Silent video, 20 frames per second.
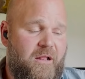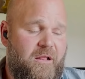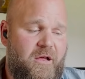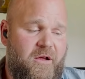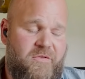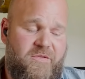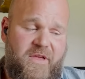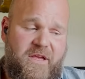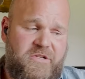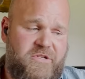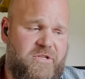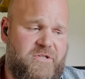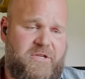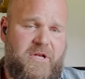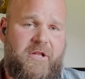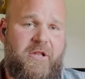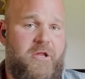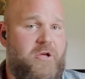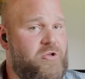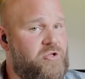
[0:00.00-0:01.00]
look, this is
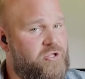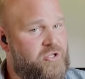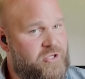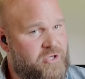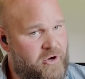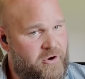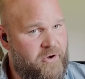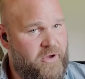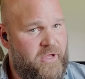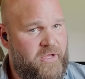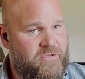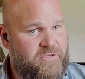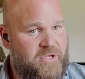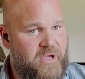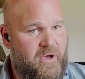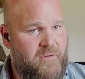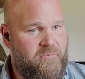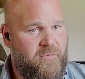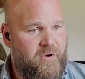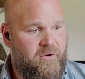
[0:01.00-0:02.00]
a luxurious
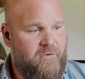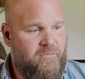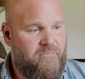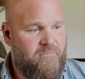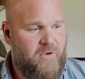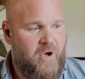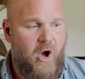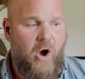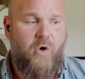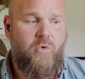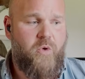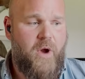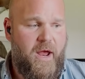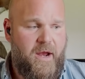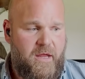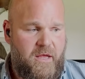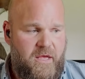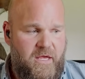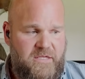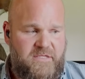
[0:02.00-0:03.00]
gumbo
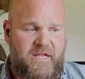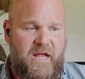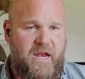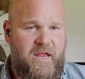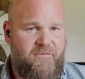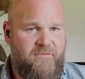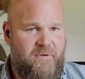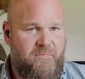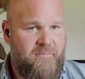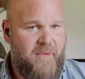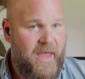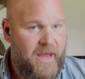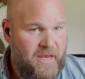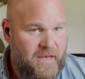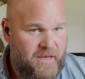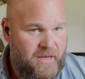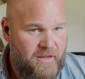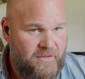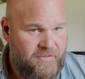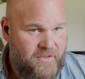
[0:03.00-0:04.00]
already. He's not even made
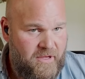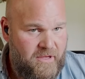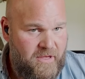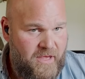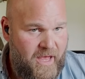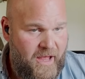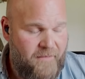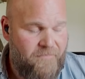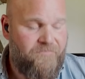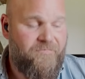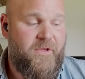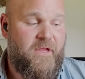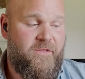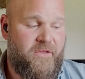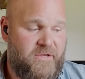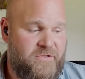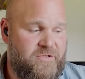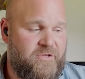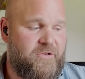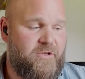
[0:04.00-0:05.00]
anything yet, and
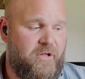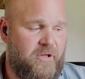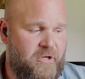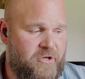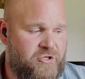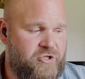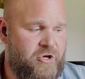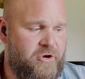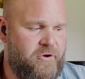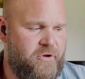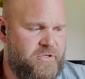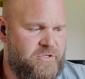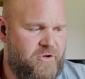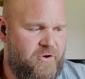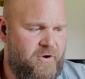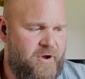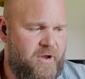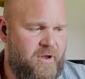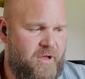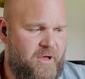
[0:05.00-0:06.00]
this is a luxurious
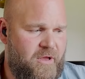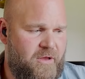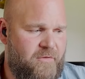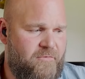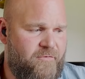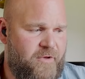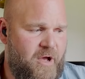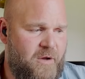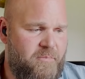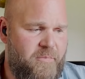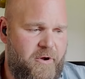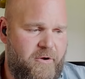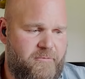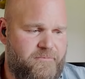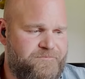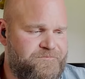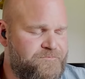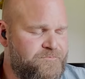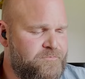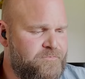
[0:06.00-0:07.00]
great gumbo.
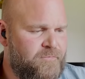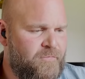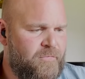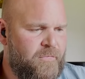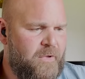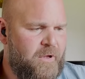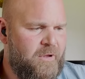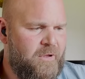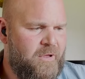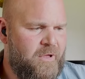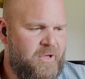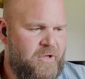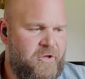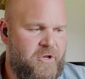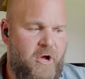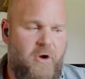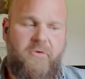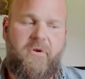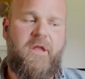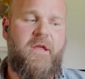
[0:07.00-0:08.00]
You
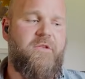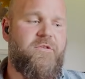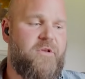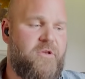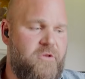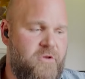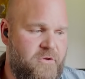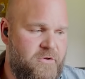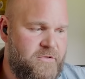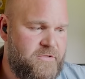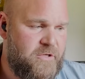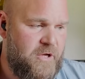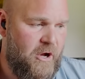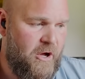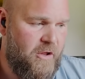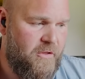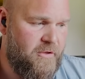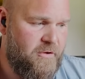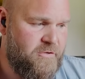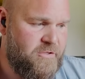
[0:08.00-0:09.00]
don't need to use
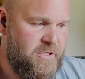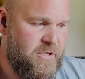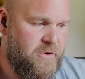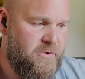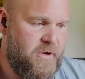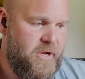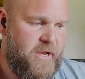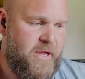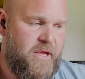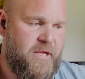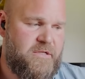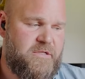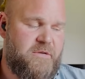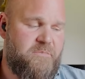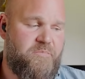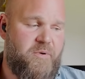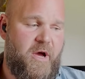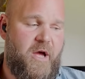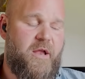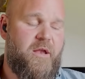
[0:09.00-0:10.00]
all those ingredients,
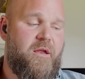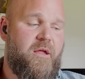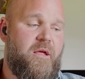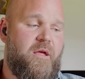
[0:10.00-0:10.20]
but